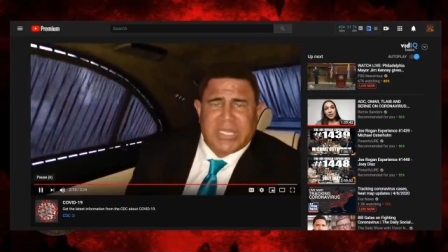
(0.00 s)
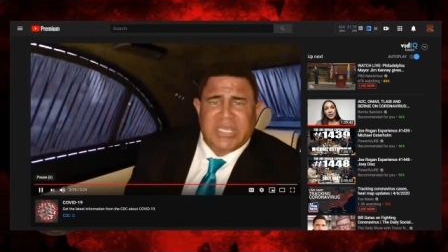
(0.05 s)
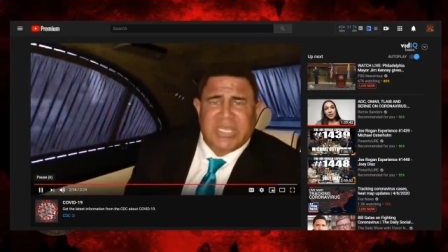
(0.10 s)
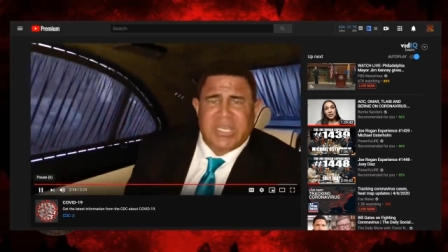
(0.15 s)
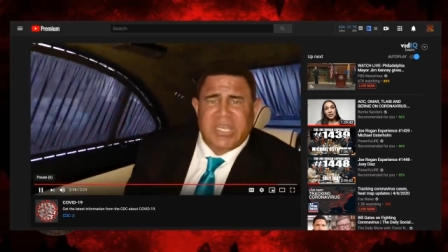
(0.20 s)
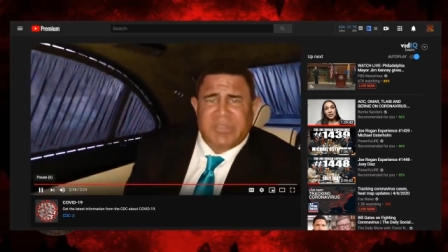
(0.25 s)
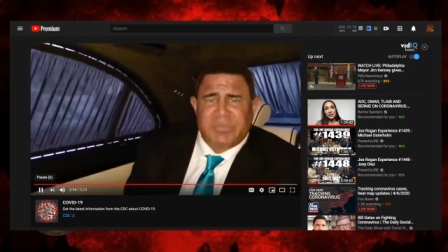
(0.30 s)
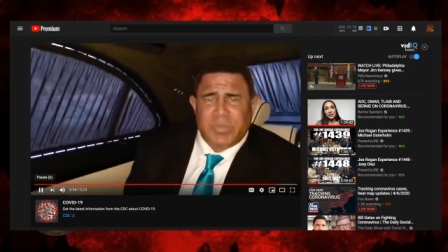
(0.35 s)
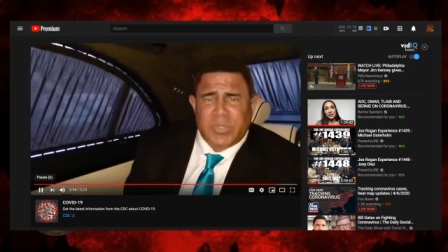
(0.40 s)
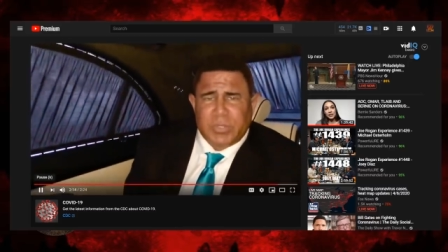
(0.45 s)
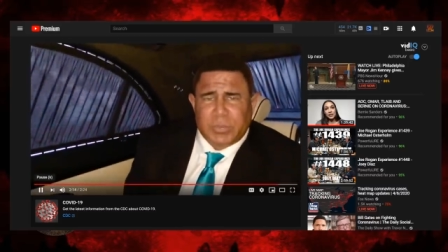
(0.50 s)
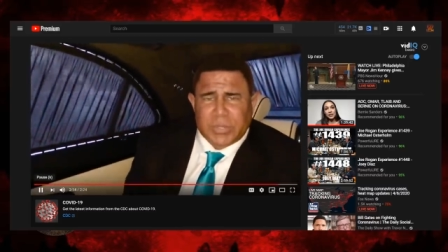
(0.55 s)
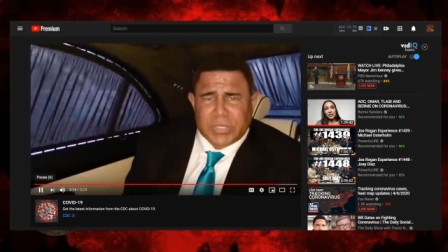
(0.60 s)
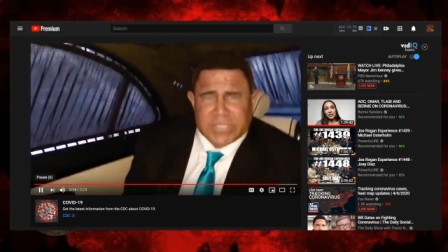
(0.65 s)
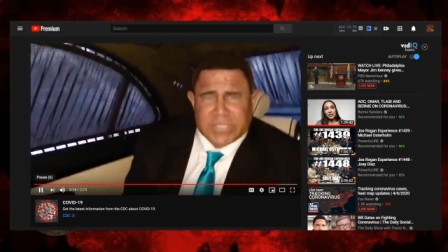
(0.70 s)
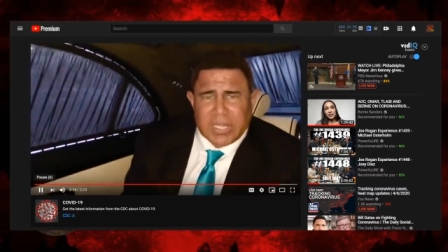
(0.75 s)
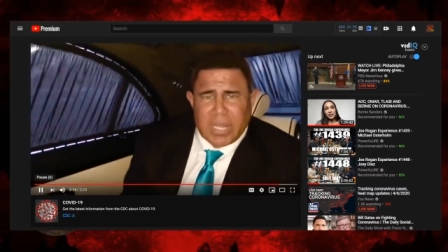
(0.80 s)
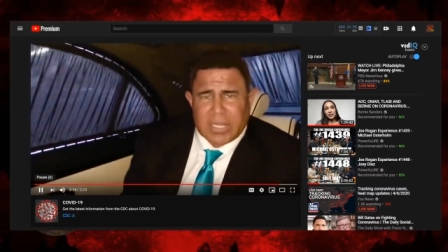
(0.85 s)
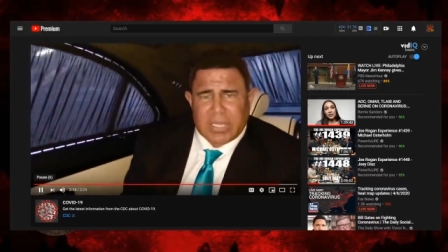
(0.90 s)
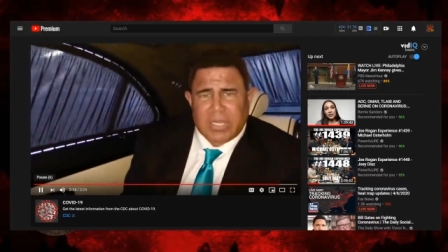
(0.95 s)

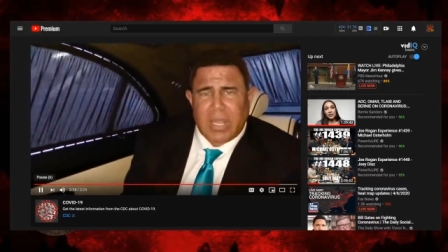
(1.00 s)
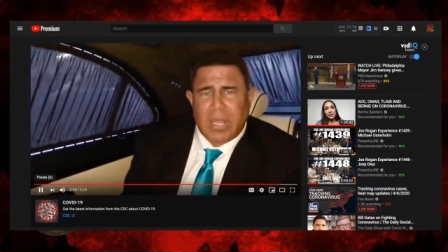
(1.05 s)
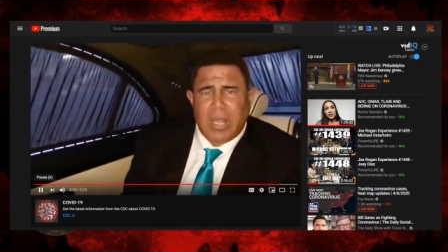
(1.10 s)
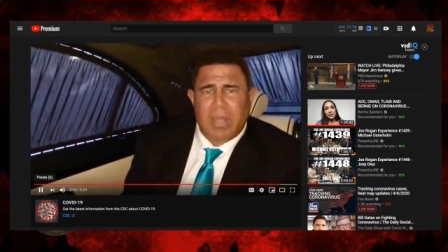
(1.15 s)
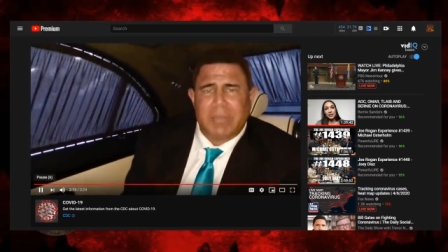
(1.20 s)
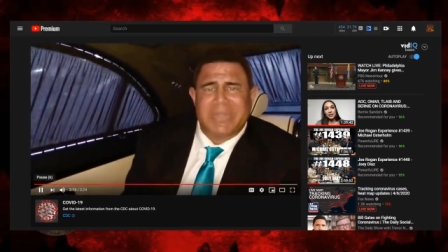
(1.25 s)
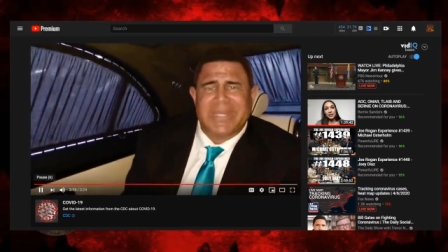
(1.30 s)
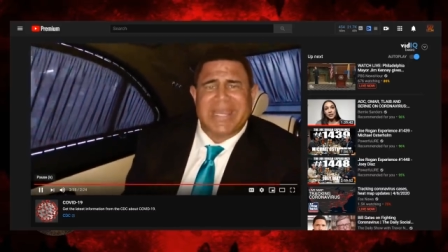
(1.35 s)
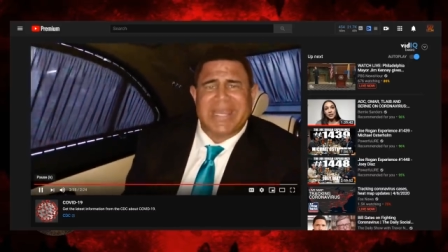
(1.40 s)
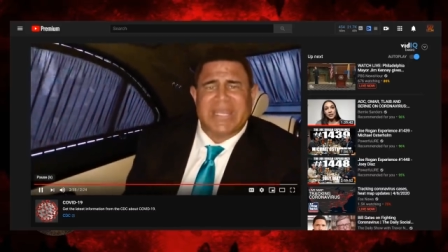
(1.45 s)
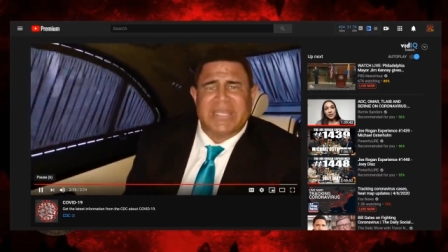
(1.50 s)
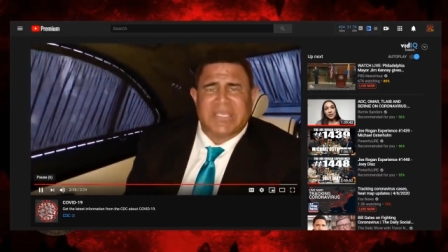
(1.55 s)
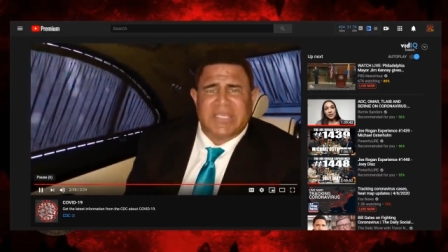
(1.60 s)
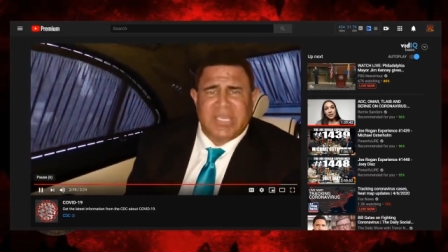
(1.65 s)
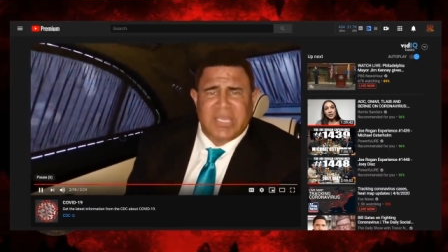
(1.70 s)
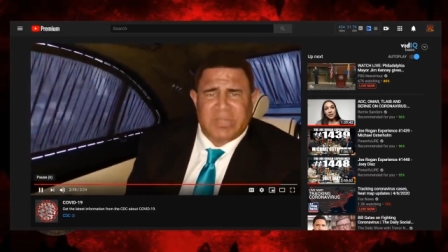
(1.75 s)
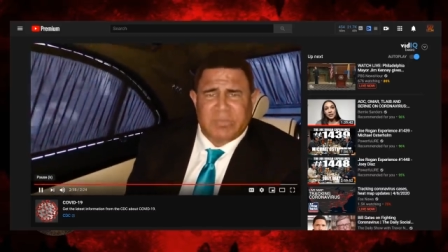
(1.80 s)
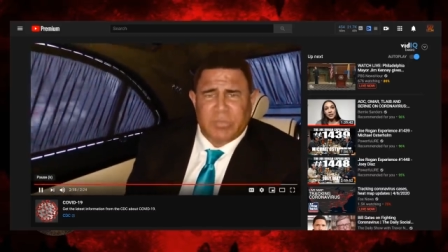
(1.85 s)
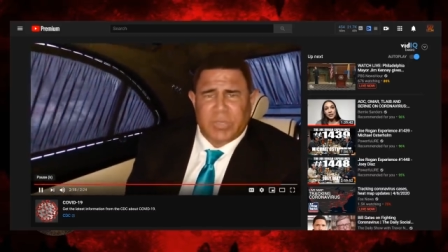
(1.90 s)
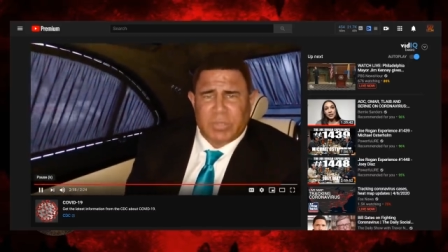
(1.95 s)
KeithMiddlebrook.com and
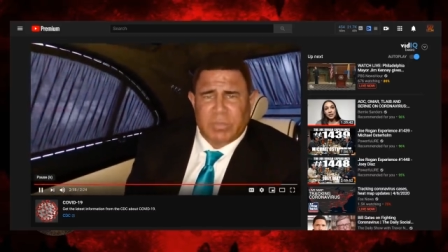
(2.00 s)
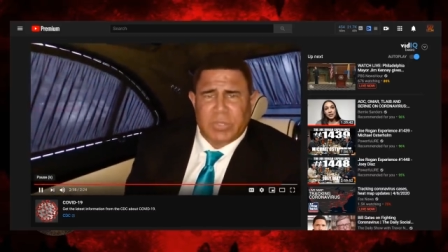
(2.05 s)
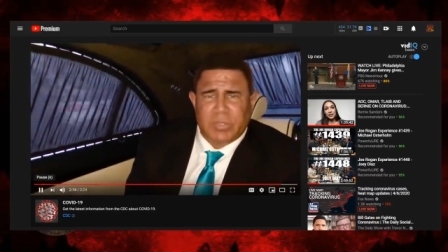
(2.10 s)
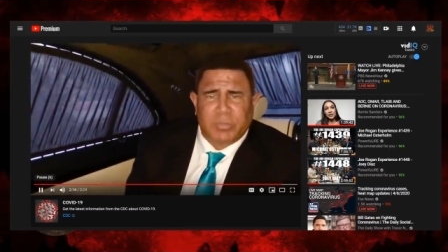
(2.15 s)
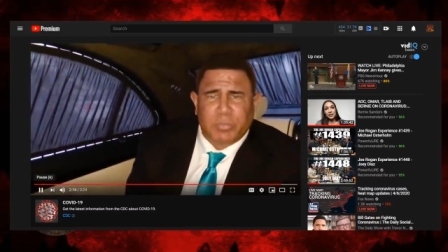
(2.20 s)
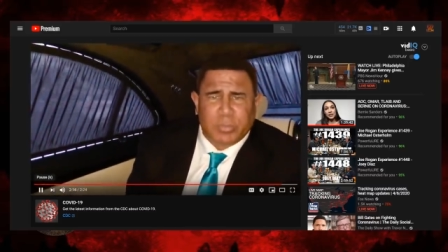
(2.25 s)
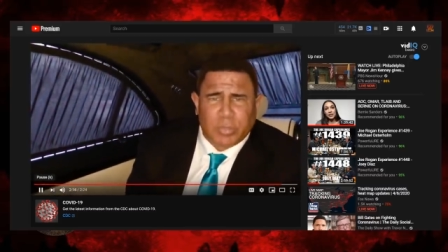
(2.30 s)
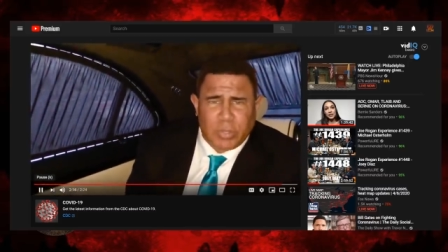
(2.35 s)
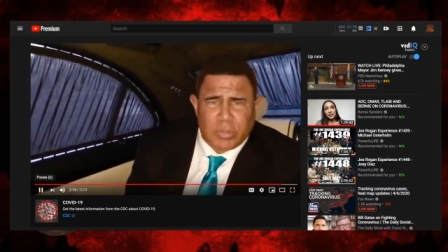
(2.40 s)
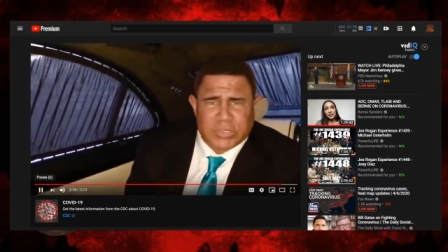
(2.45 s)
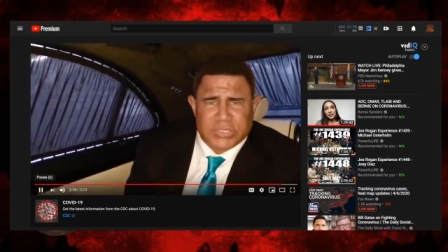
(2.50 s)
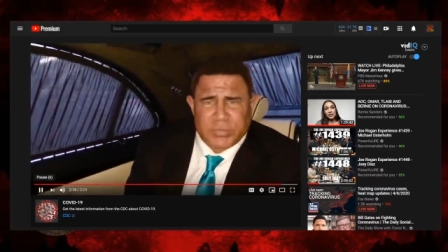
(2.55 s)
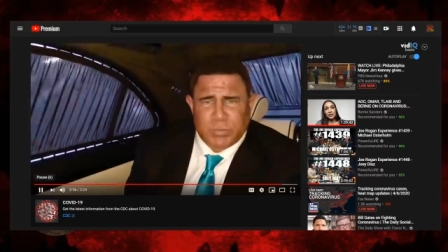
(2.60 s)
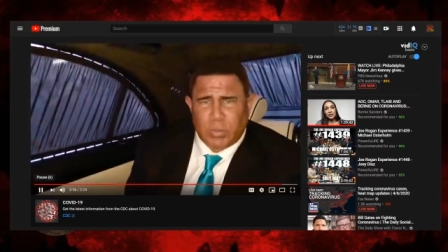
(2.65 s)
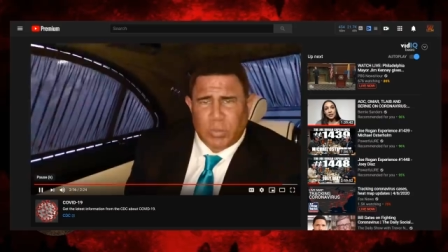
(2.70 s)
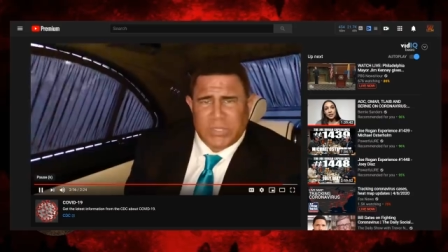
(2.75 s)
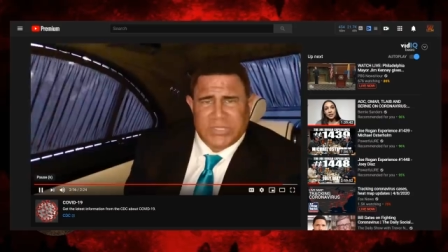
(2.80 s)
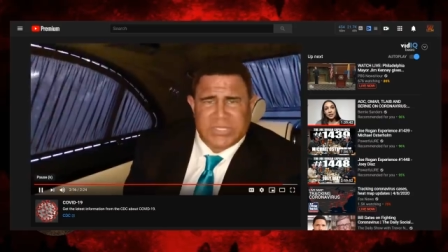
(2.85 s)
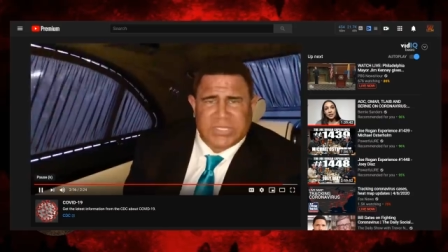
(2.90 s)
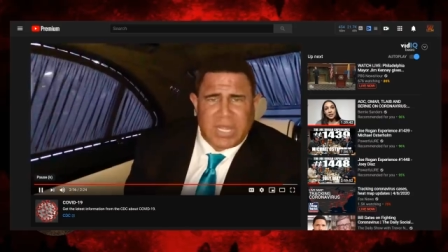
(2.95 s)

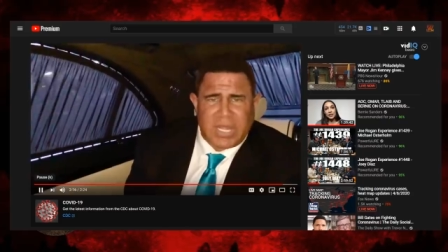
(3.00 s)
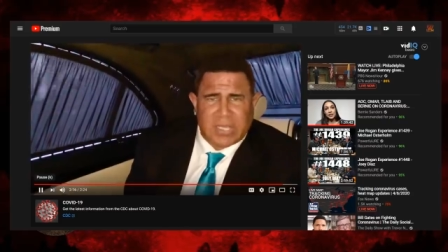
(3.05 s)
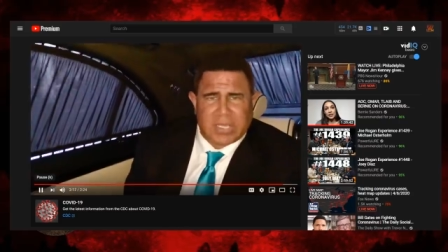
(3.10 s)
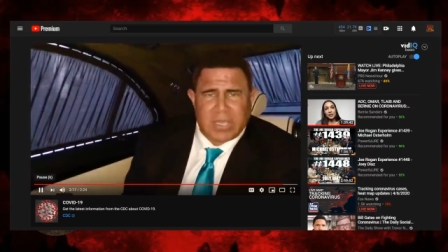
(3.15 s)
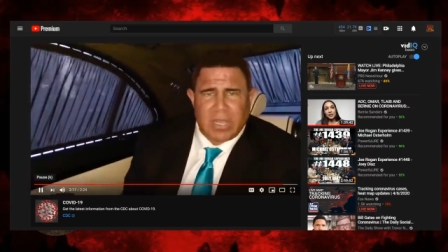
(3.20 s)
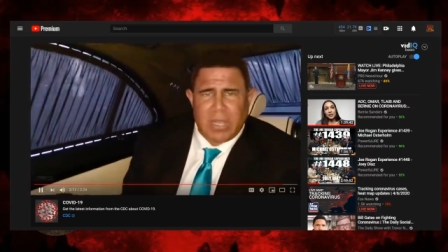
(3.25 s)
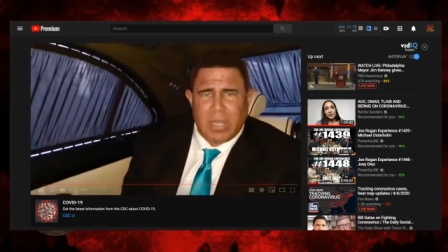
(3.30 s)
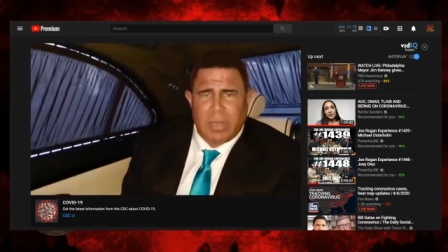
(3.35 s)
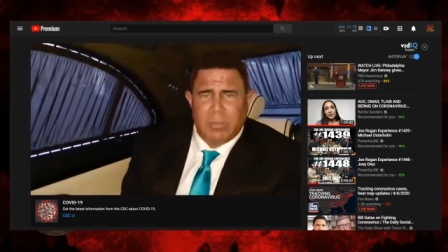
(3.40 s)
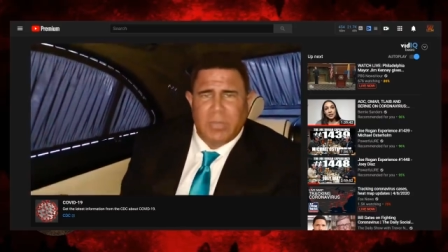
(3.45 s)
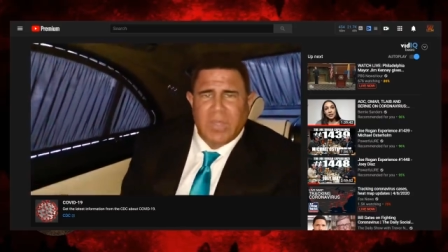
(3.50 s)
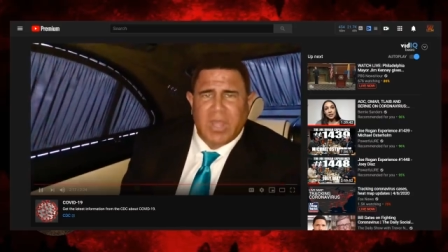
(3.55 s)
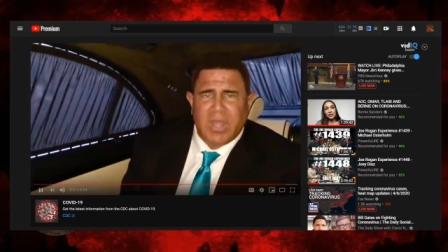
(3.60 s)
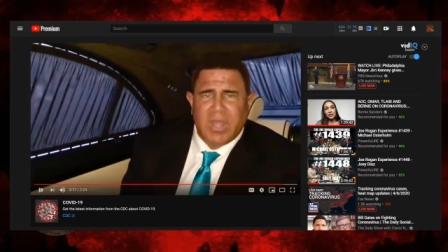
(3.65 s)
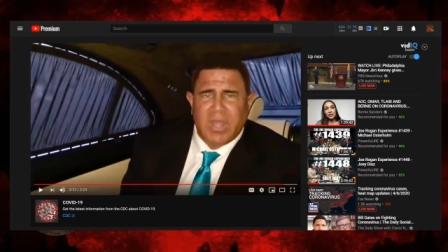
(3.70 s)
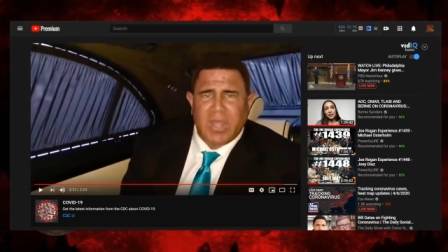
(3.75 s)
KeithMiddlebrookProsports.com. Wow.